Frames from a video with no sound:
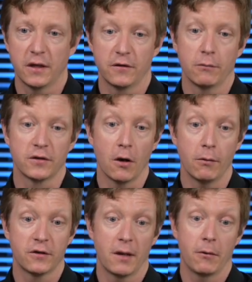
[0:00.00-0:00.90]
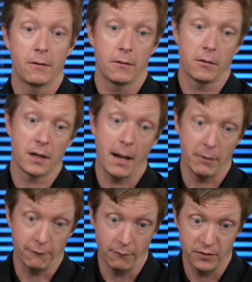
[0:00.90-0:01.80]
is always going somewhere or
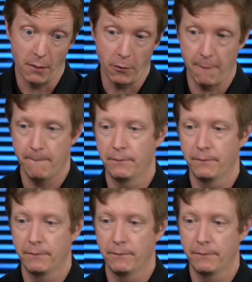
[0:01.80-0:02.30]
coming from somewhere.